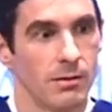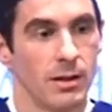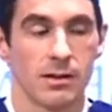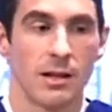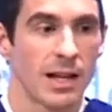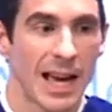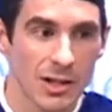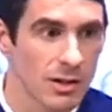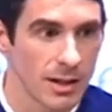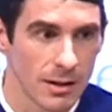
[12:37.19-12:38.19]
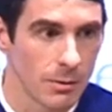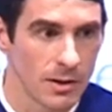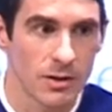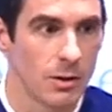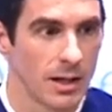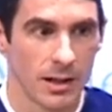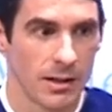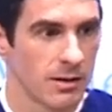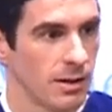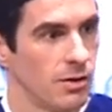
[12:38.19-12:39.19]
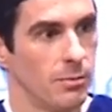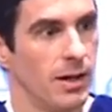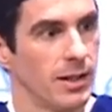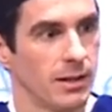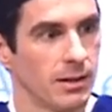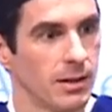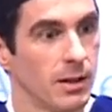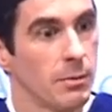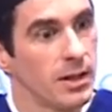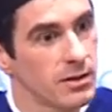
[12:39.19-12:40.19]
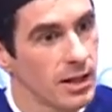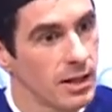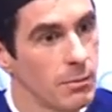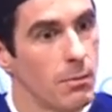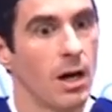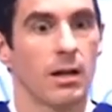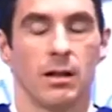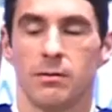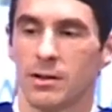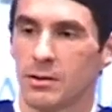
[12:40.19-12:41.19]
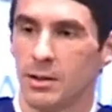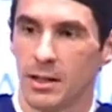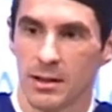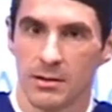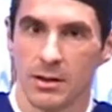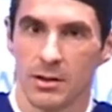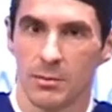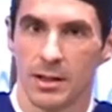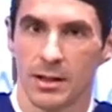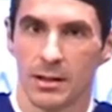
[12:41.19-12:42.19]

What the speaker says: It's not actually what's going on inside your body, but it's a model of what's going on inside your body.